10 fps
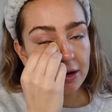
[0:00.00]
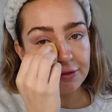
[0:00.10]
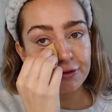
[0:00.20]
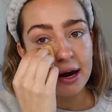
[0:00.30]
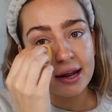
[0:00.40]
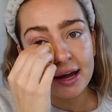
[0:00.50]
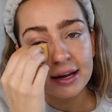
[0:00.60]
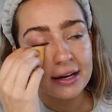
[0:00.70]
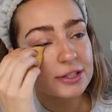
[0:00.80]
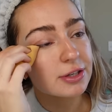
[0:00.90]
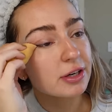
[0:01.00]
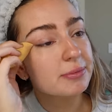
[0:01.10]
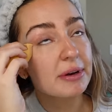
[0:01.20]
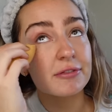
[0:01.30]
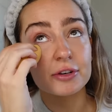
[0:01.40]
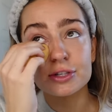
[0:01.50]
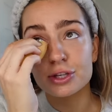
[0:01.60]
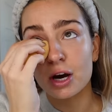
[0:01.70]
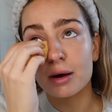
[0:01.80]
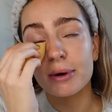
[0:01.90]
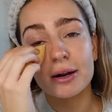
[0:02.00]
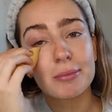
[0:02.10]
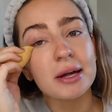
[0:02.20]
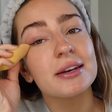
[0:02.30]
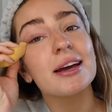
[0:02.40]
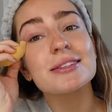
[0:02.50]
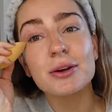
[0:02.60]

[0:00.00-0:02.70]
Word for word: on a Friday and I started my first job on a Monday.